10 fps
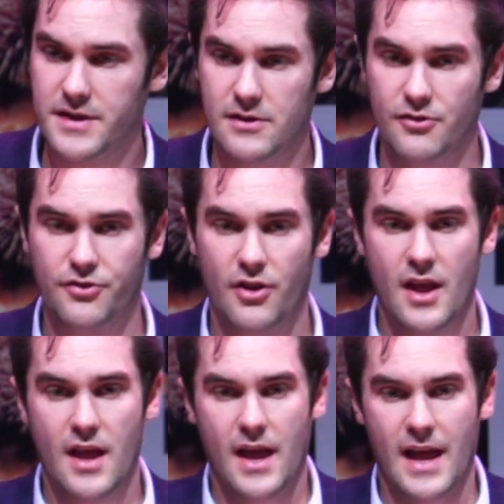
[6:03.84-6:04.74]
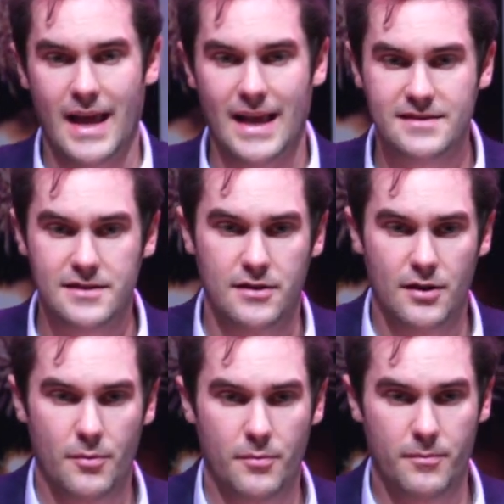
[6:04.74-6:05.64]
years
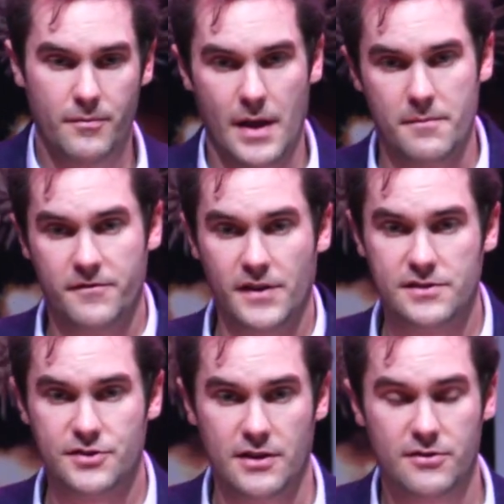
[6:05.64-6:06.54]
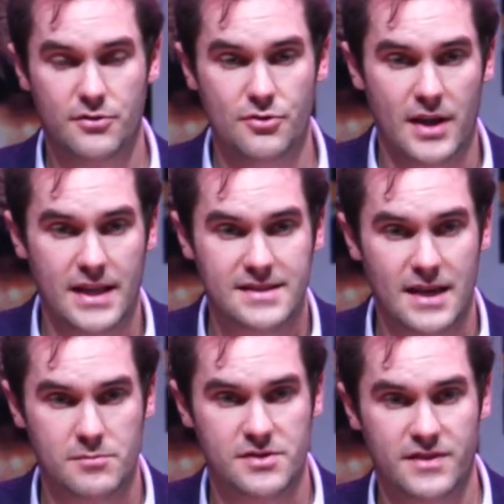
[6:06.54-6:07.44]
isn't filtering through in
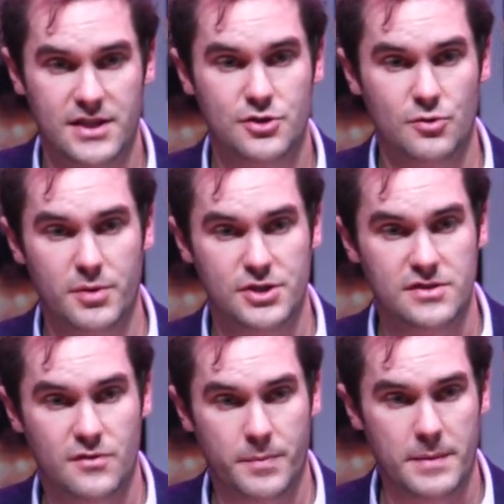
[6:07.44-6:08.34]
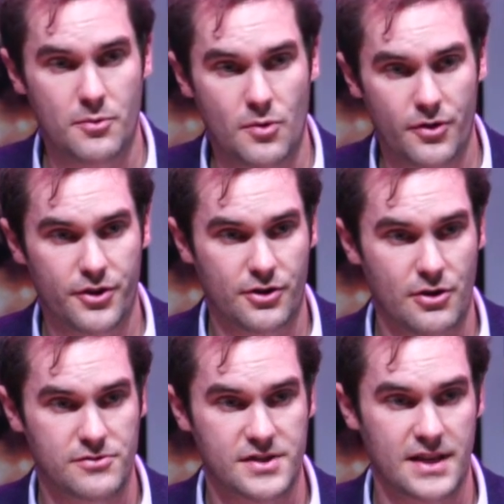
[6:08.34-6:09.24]
terms of additional budgets for people on the
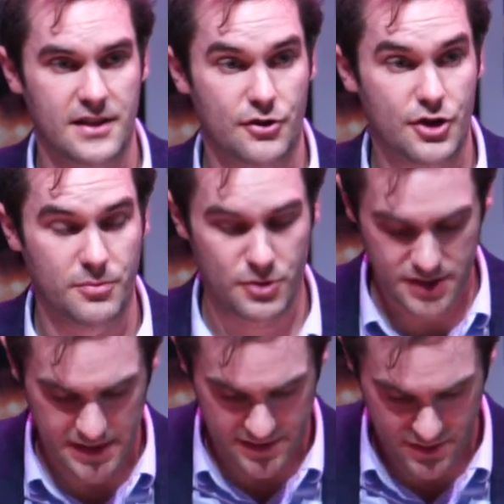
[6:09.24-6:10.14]
ground and in their communities.